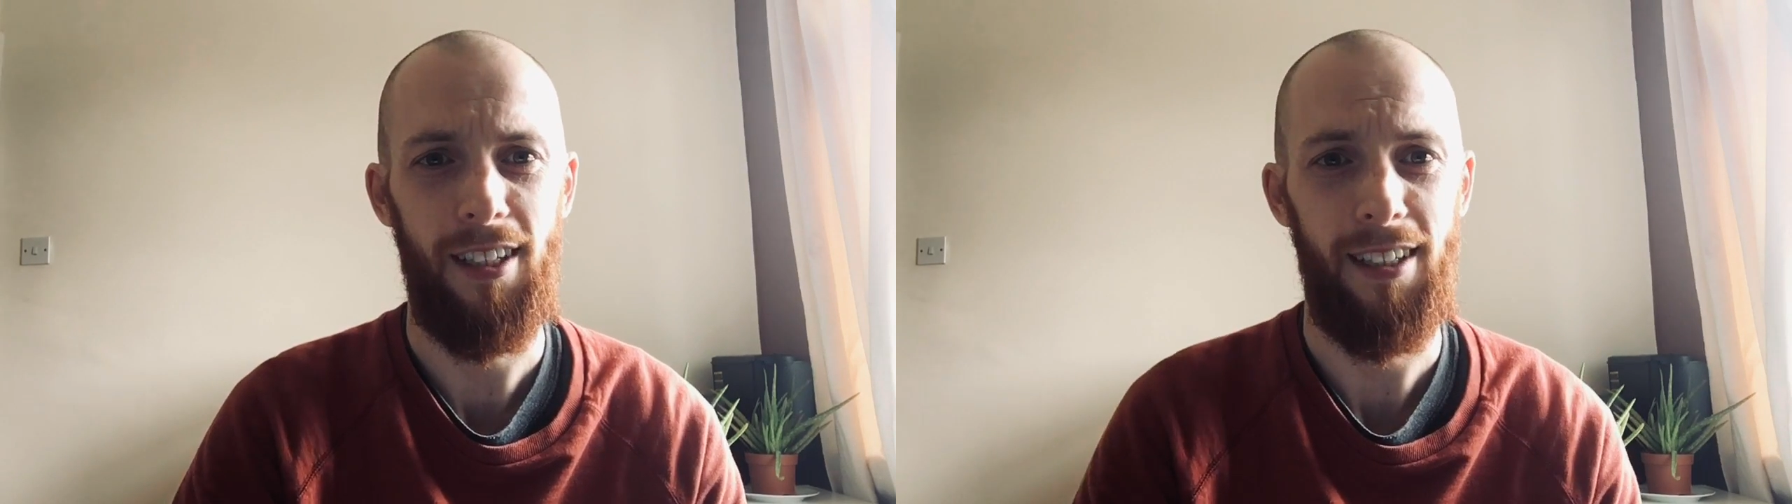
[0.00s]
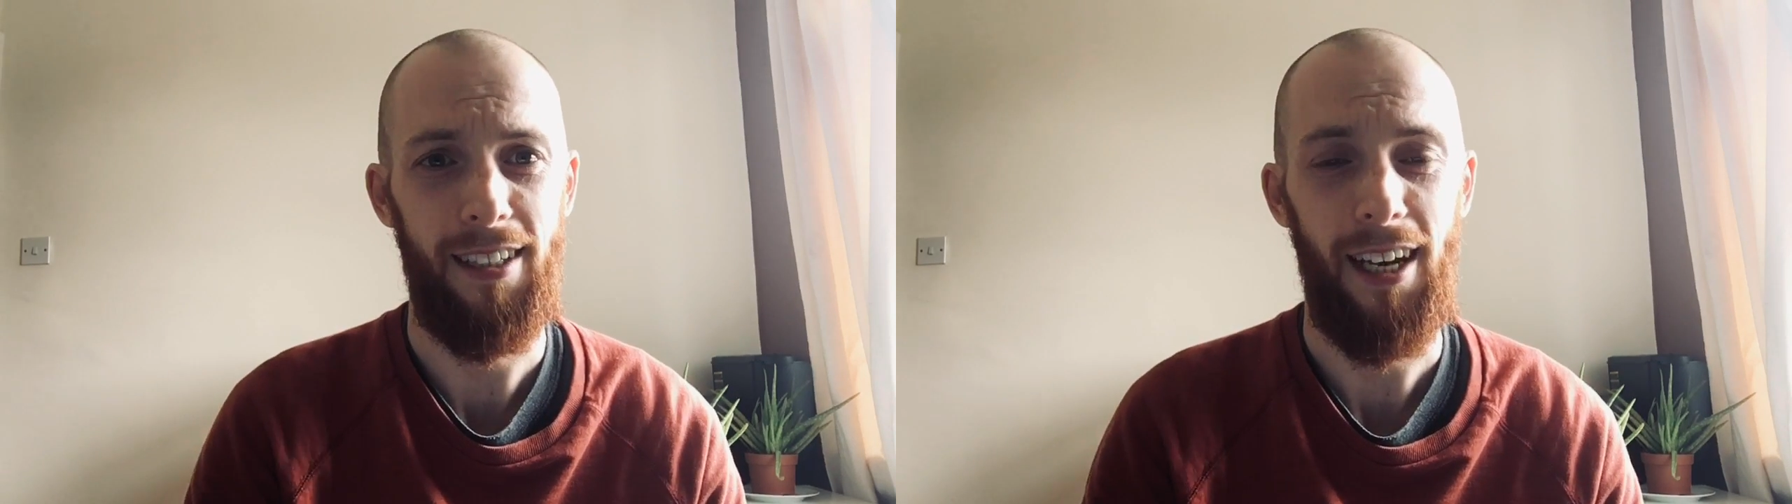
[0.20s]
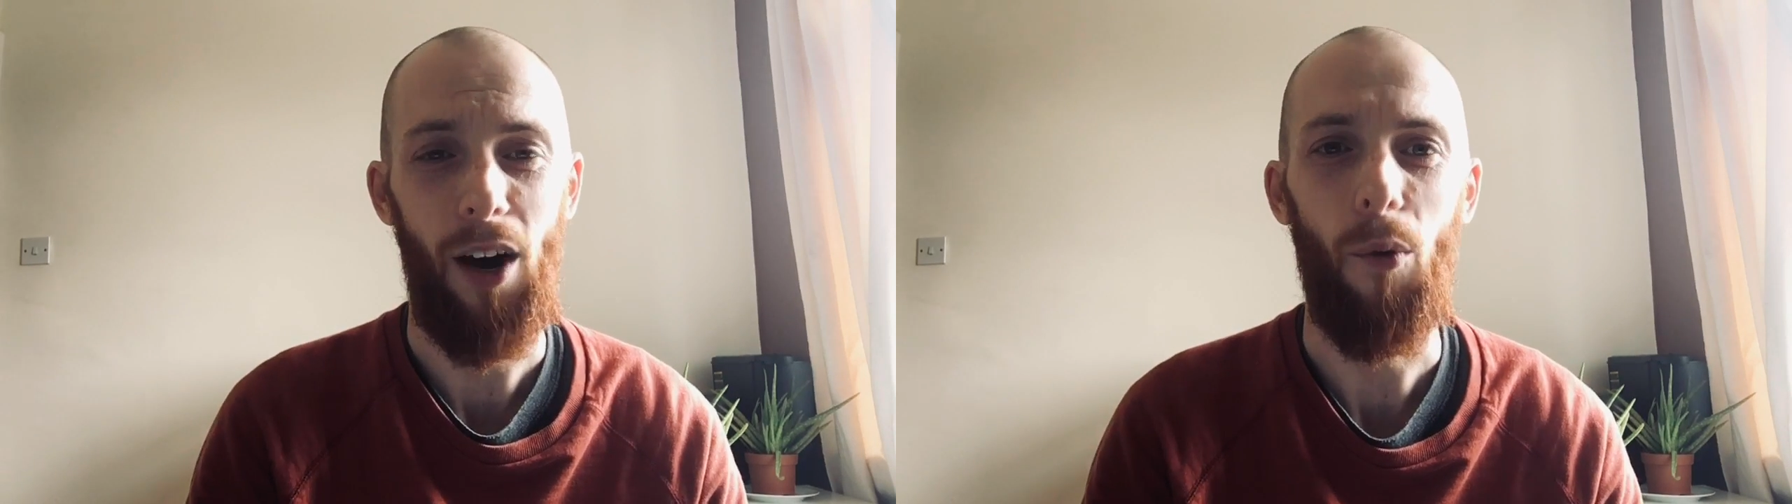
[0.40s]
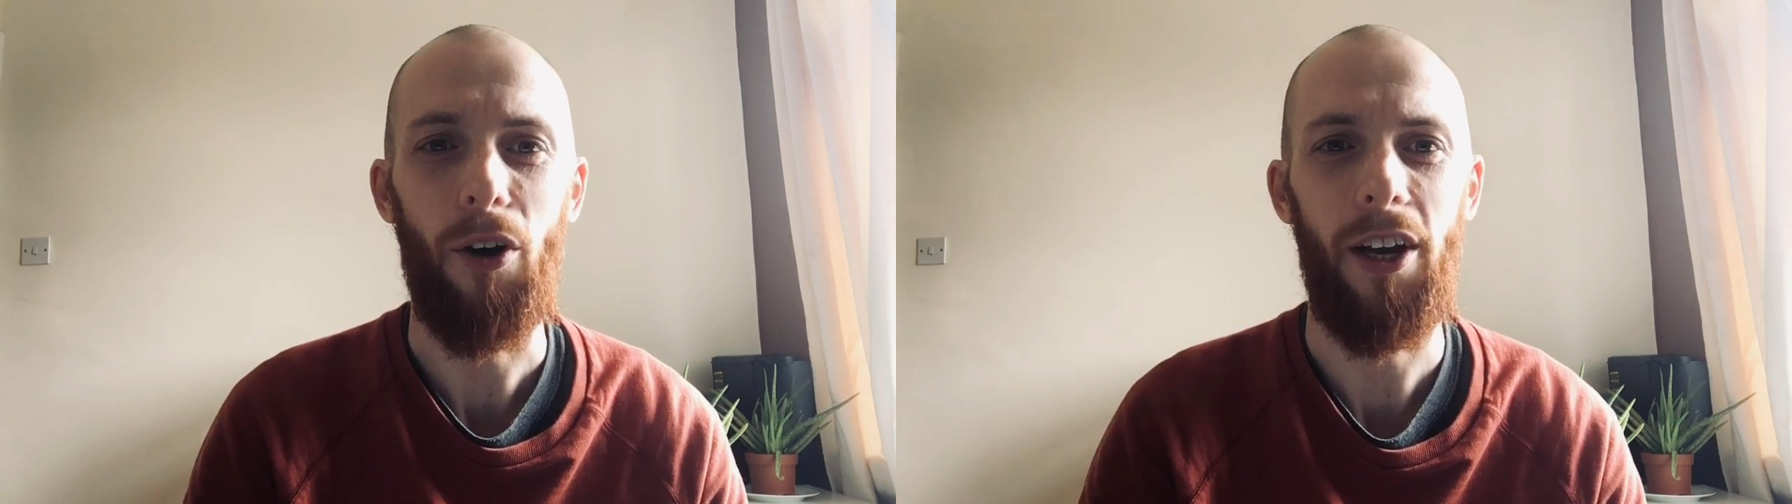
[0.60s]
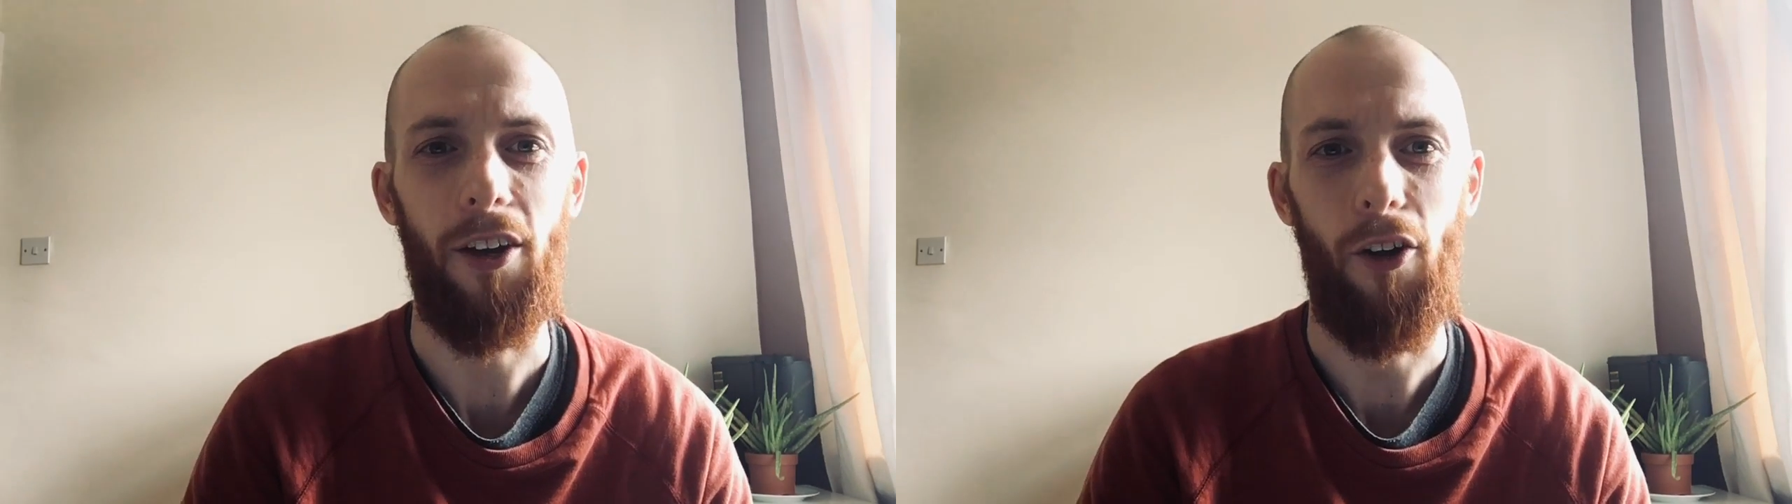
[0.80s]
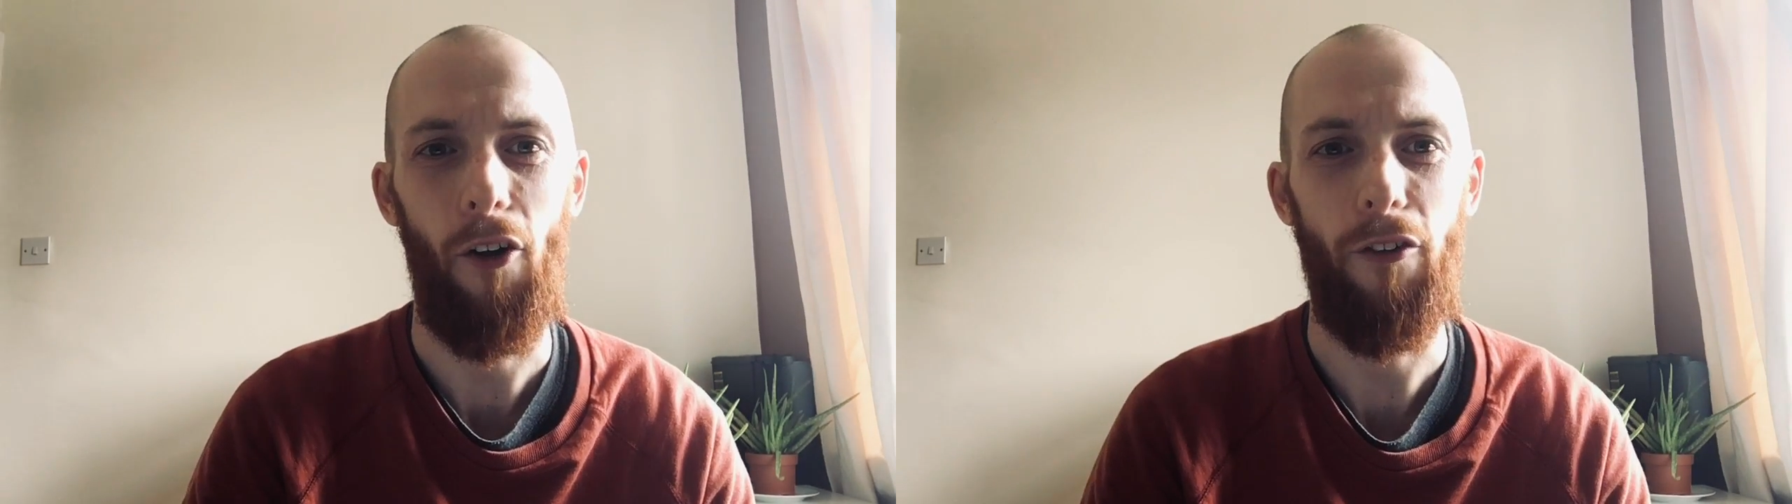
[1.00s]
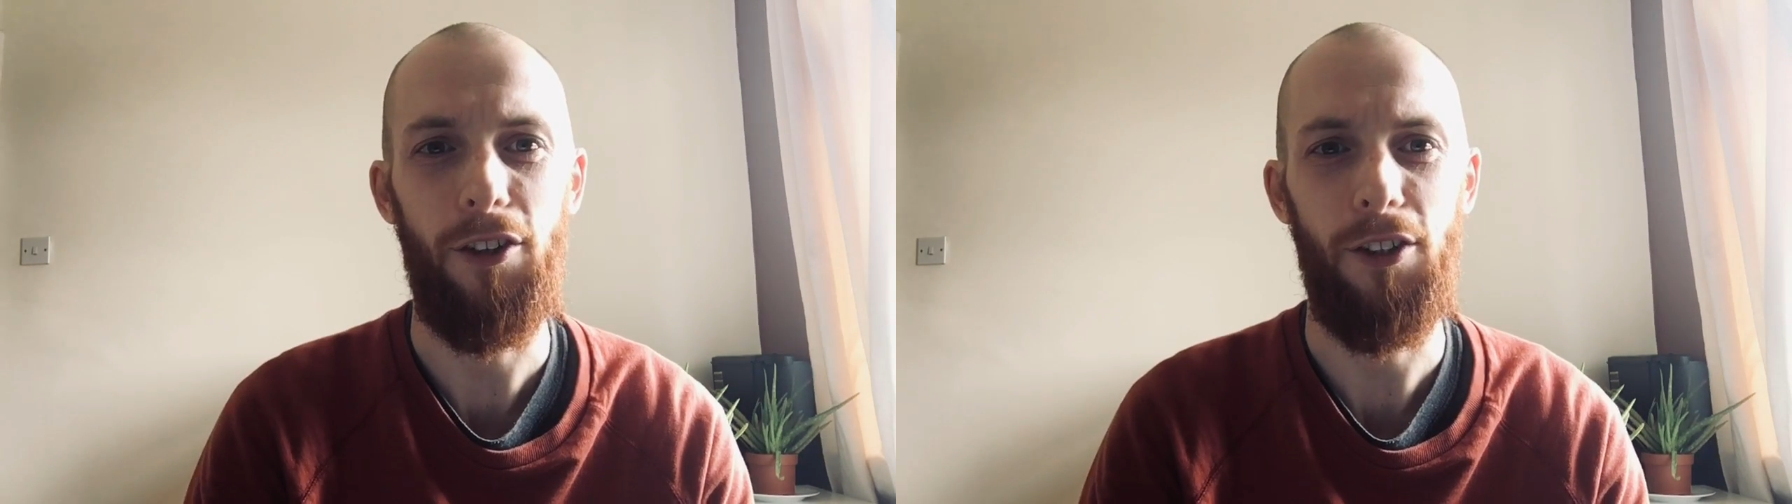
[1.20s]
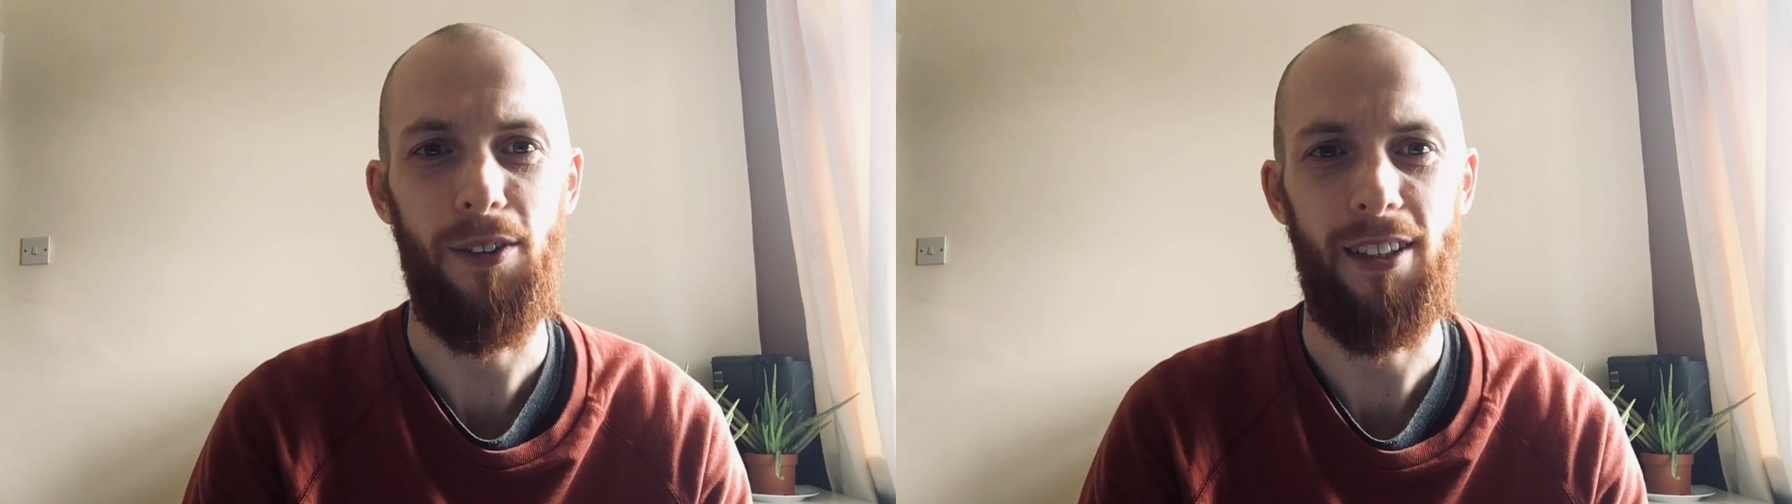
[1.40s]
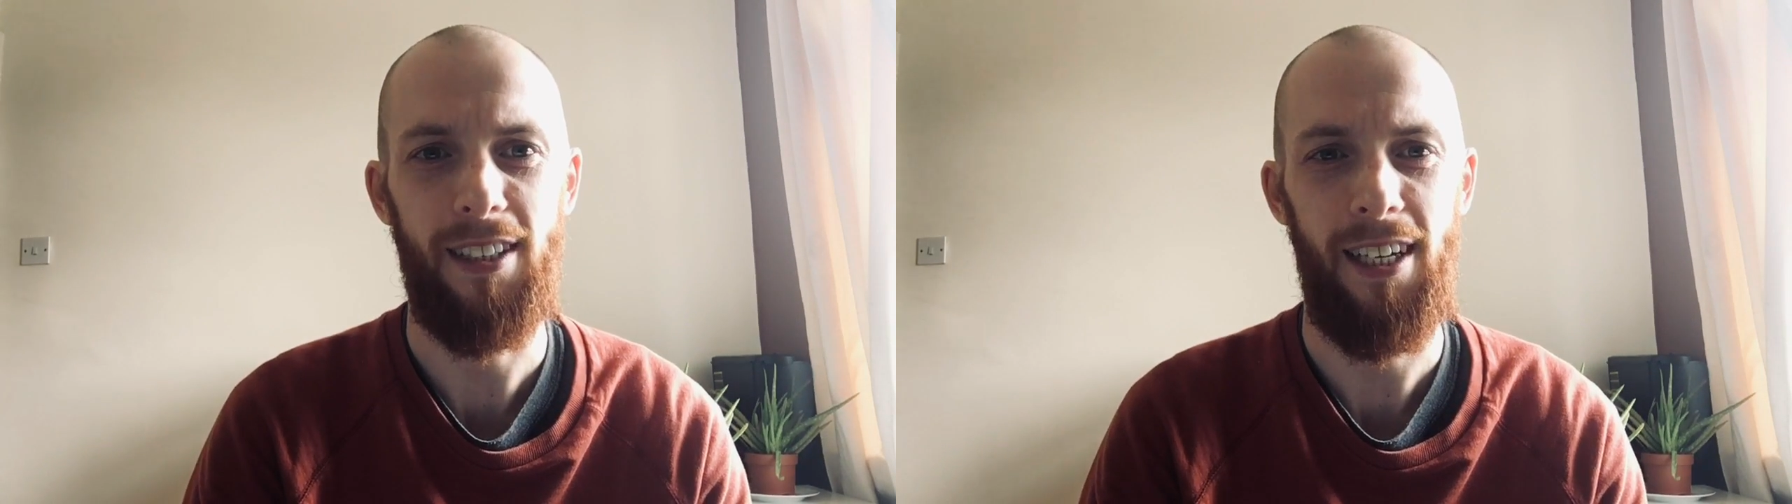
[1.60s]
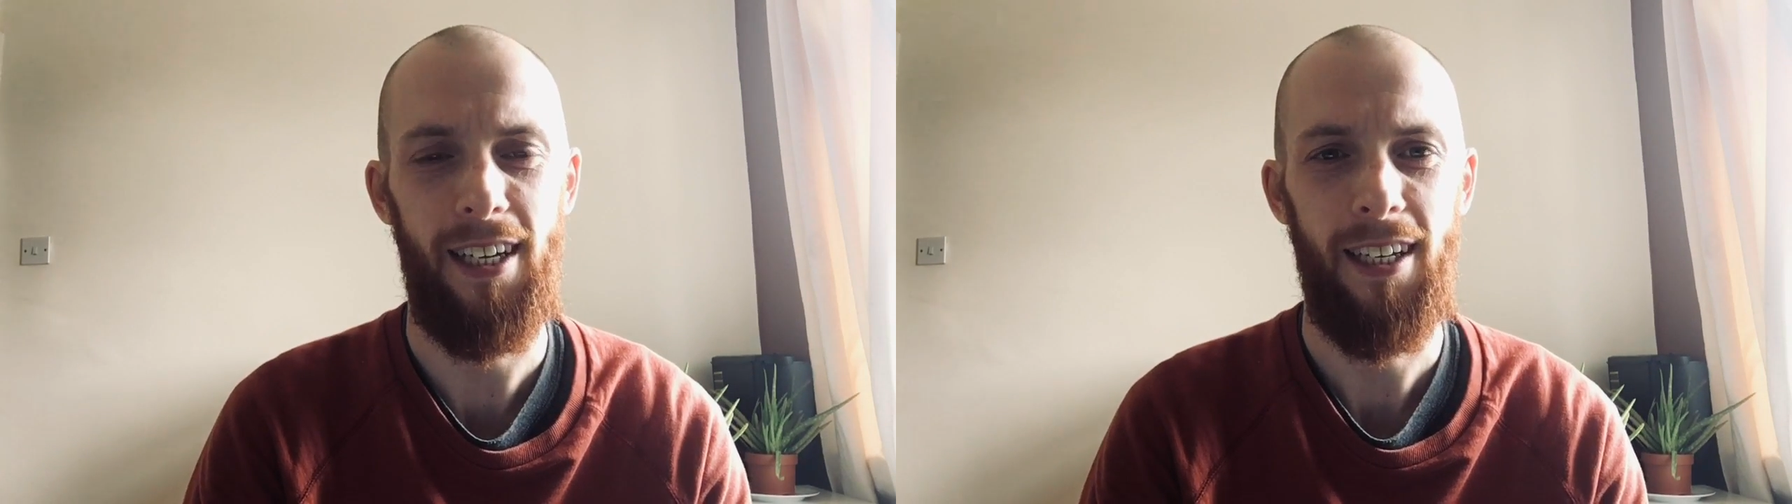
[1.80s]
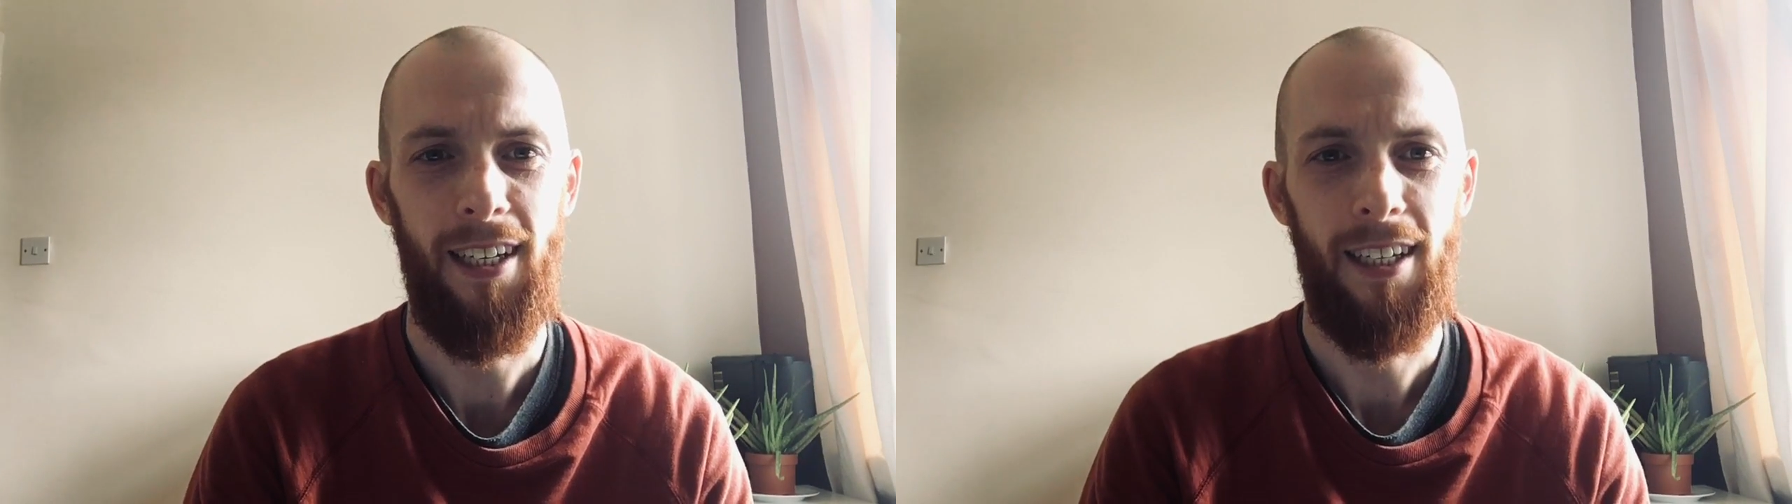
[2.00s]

then I want to encourage you and say,